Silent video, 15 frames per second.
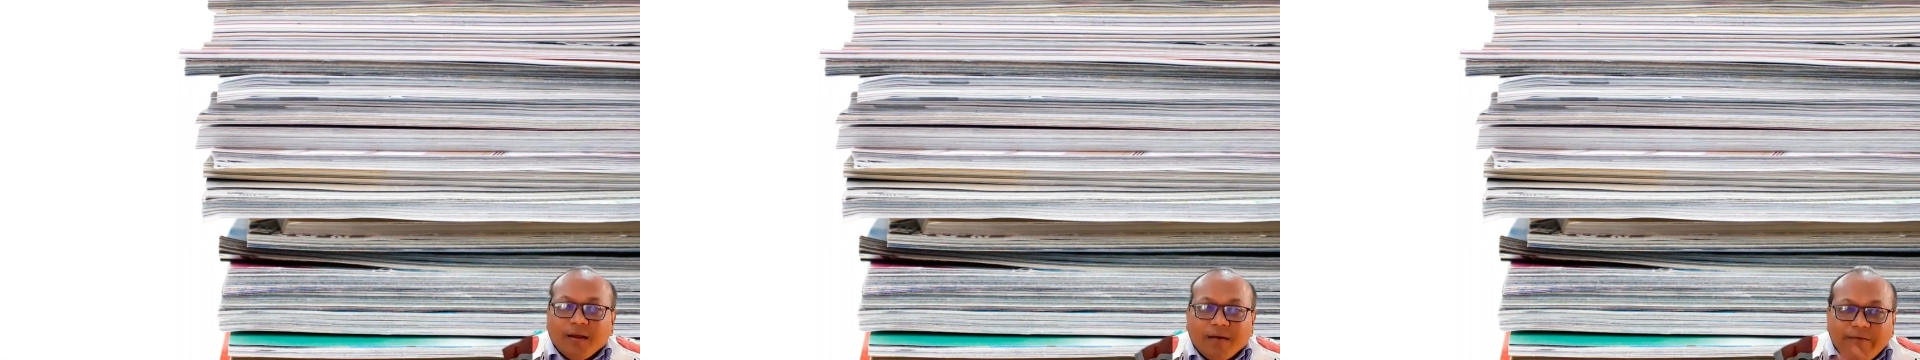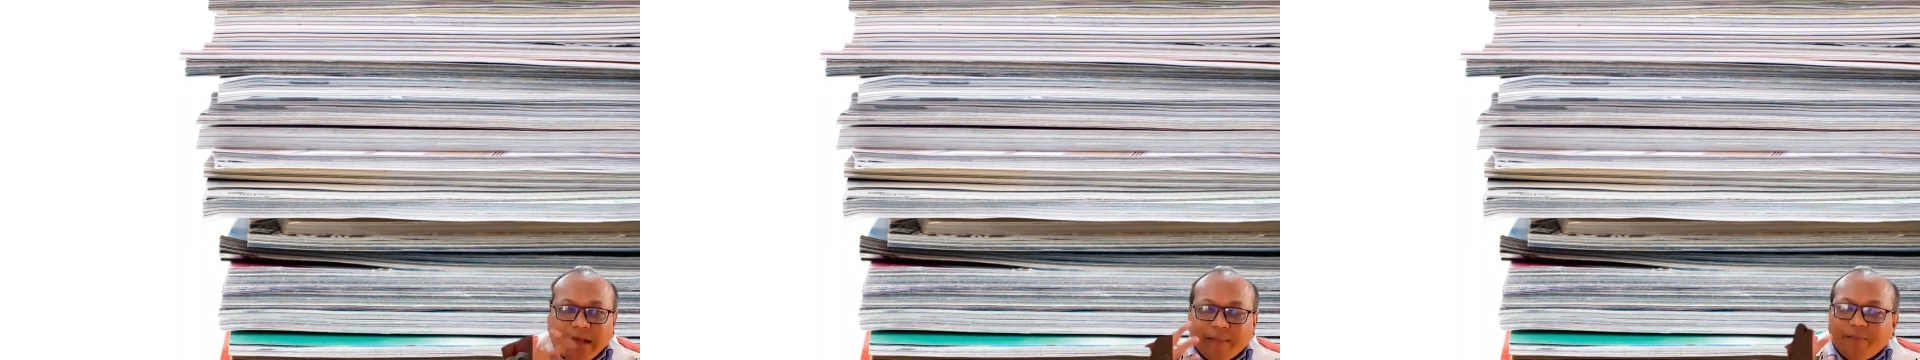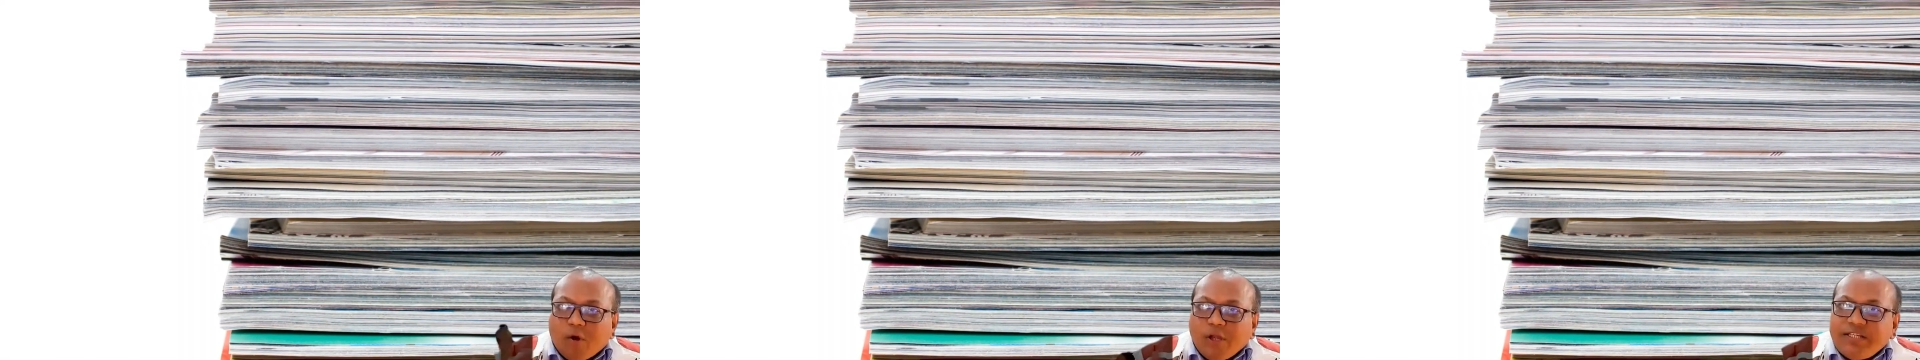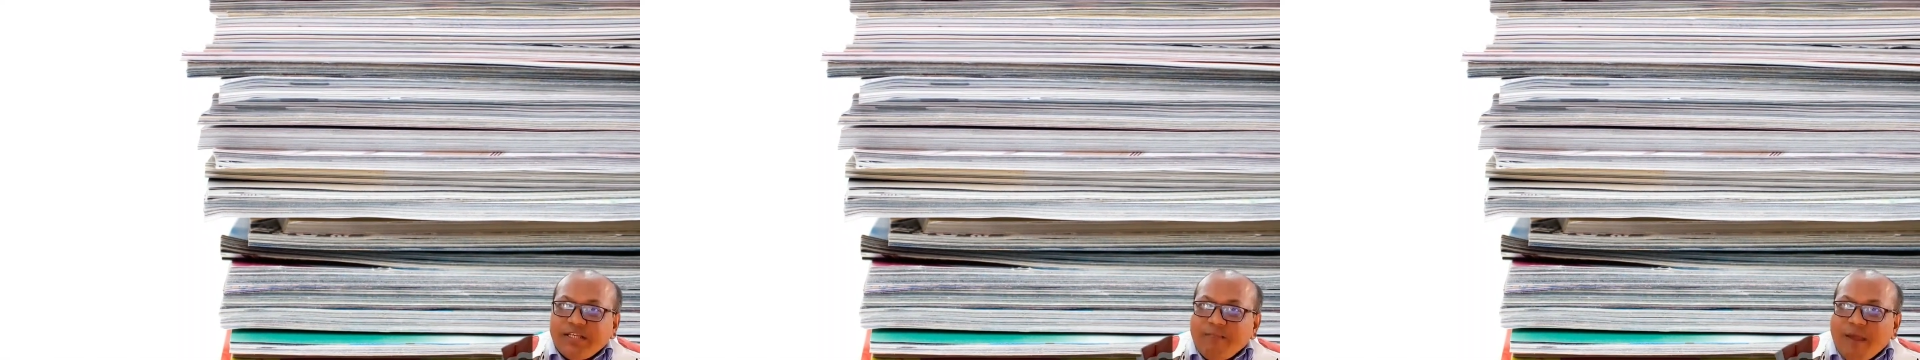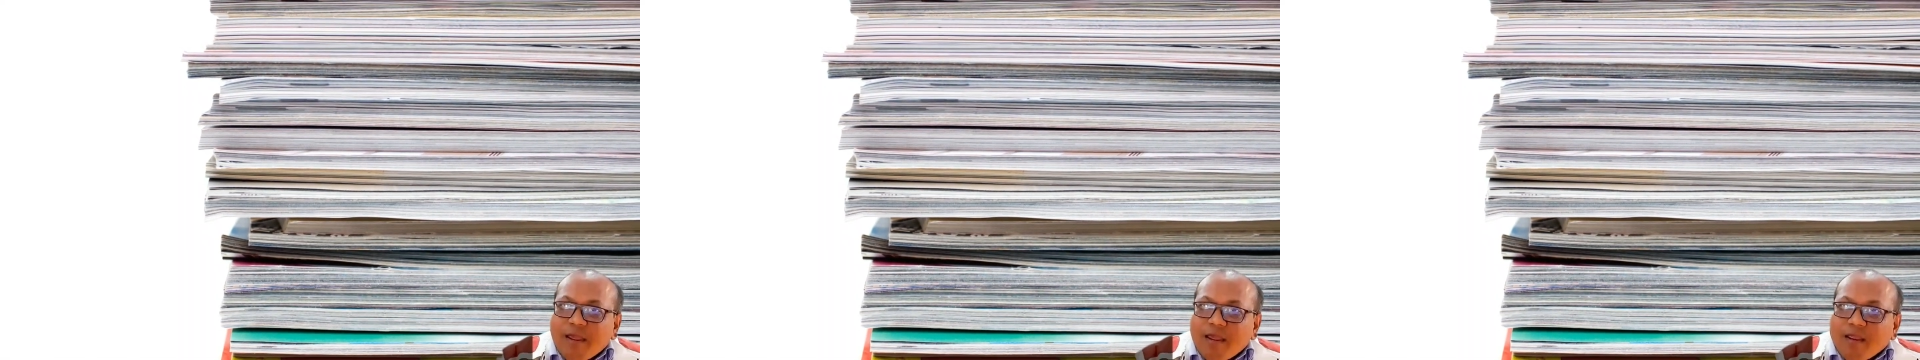we have
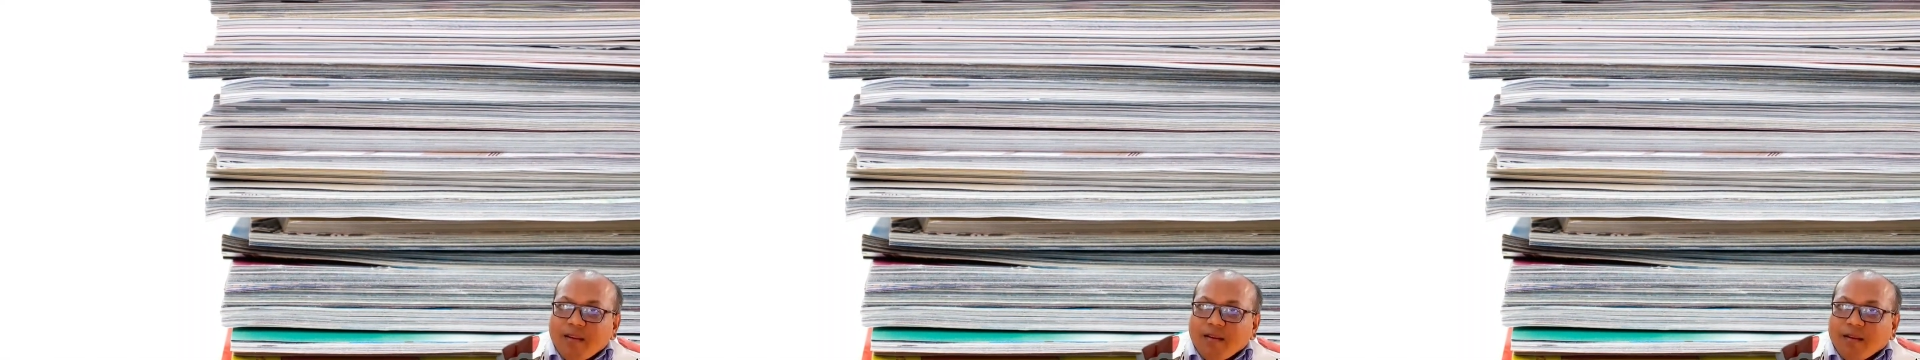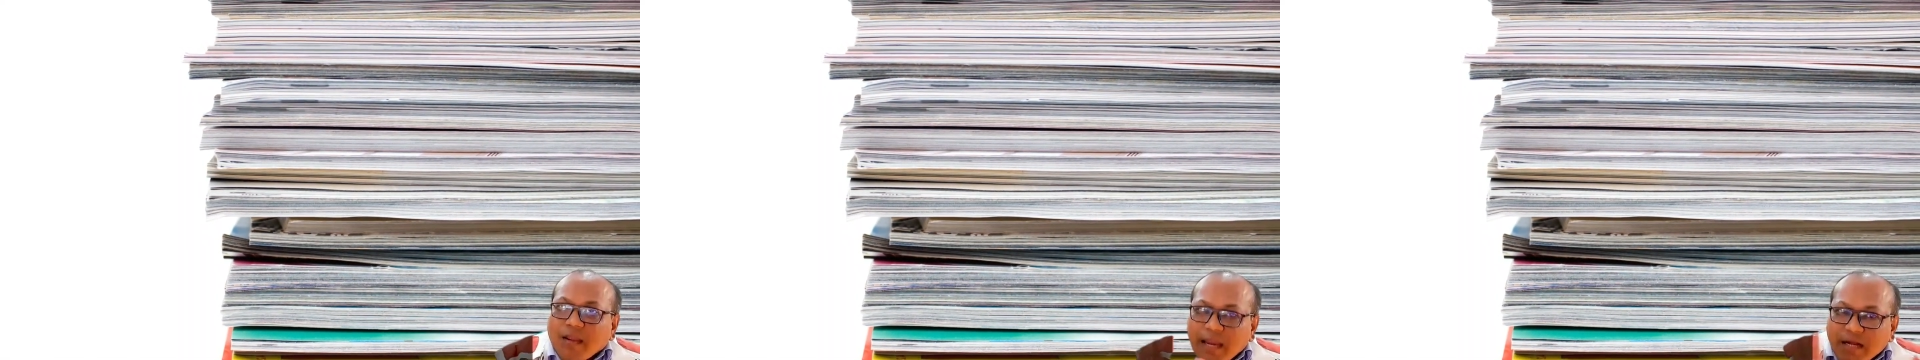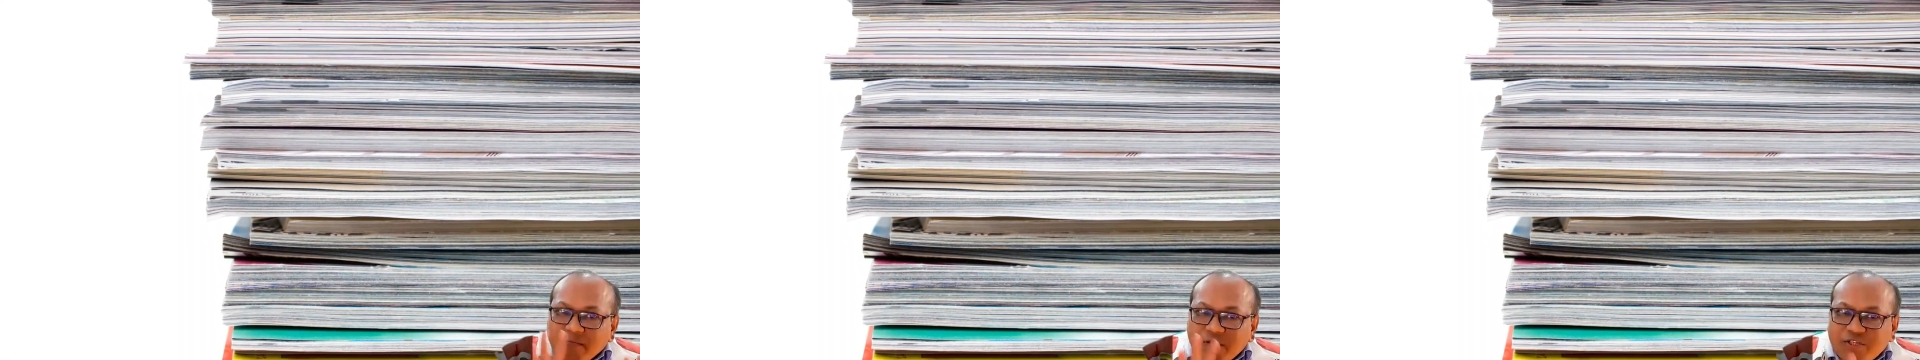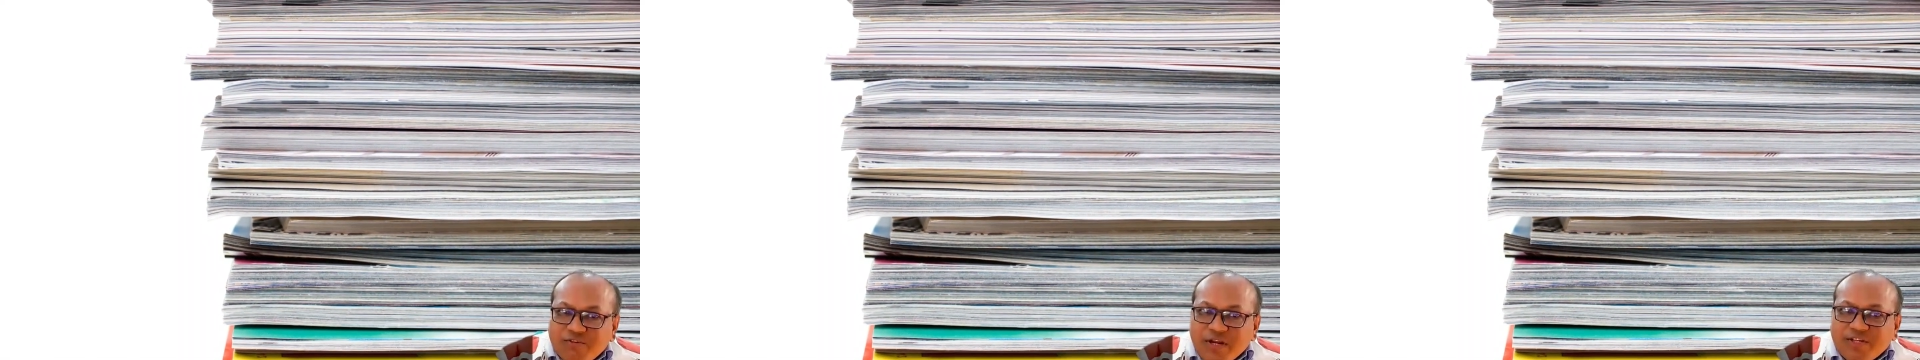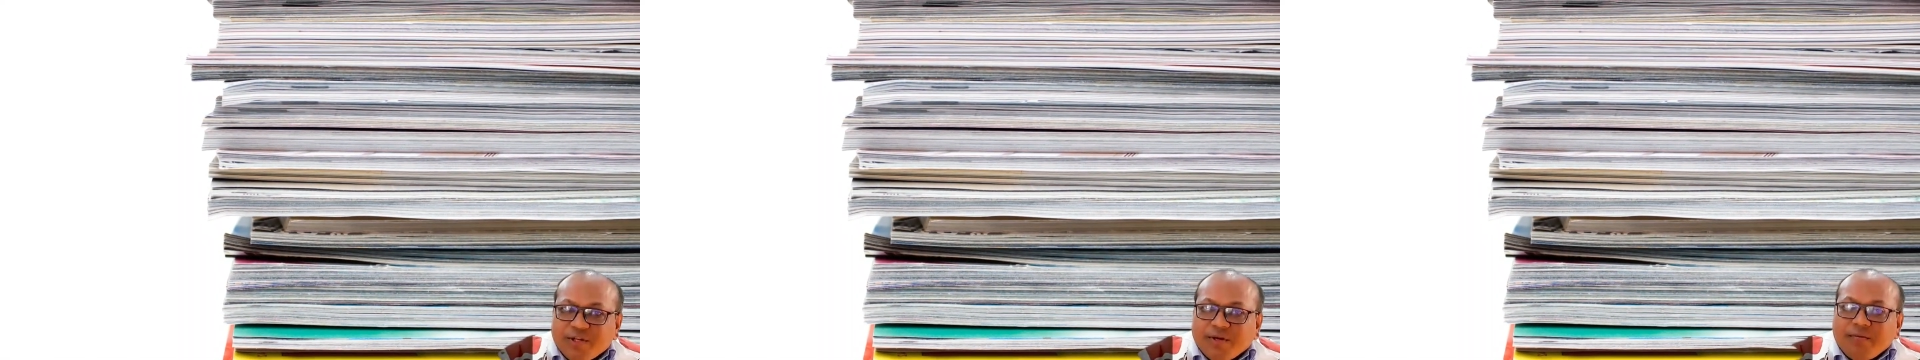policy making,
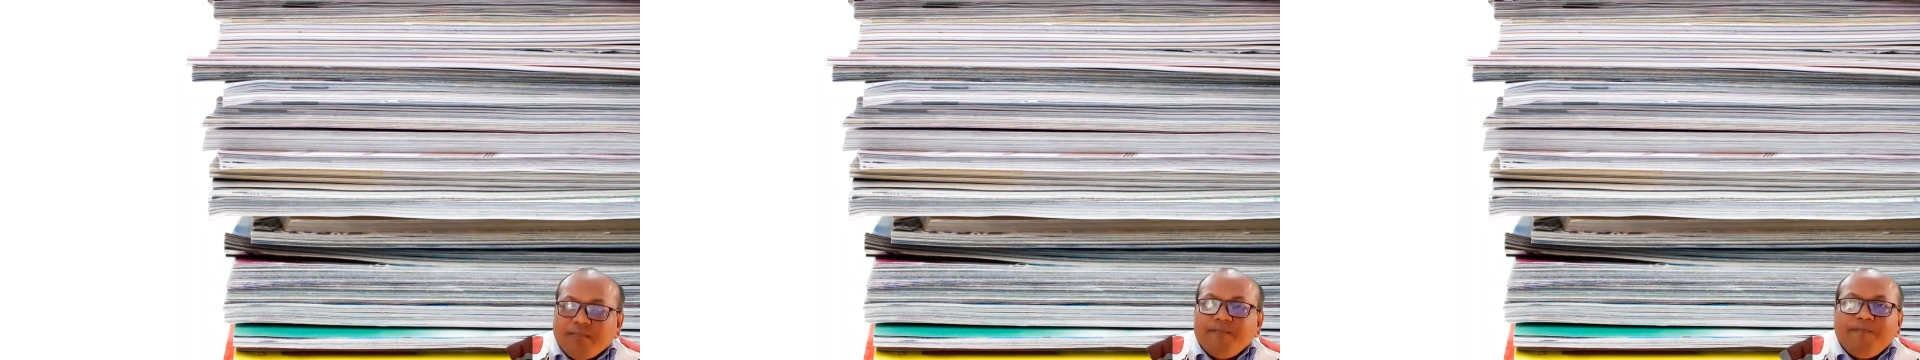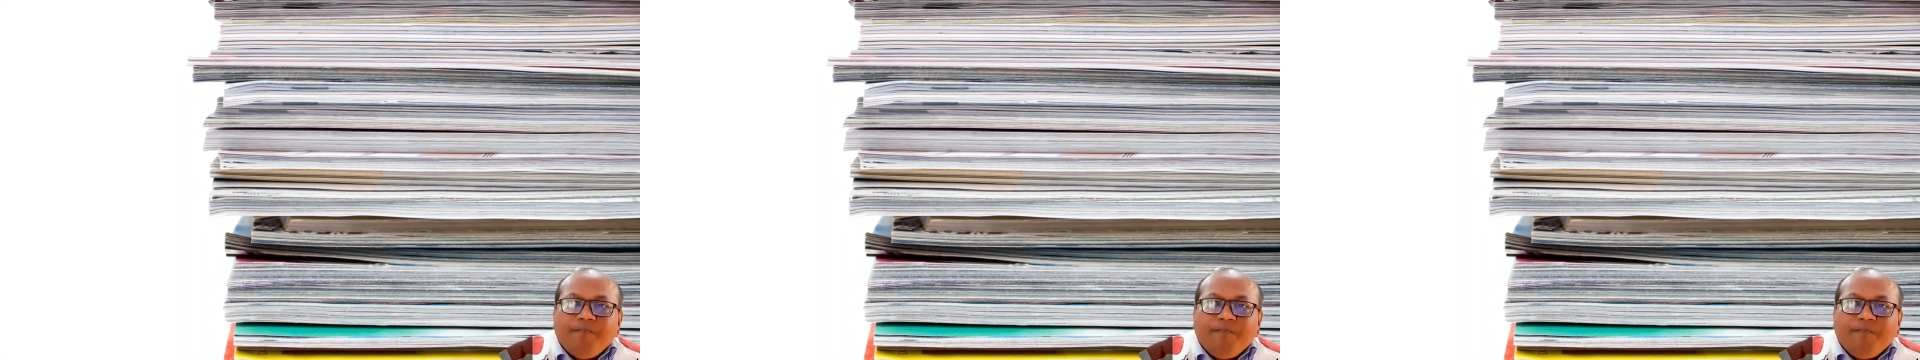administration,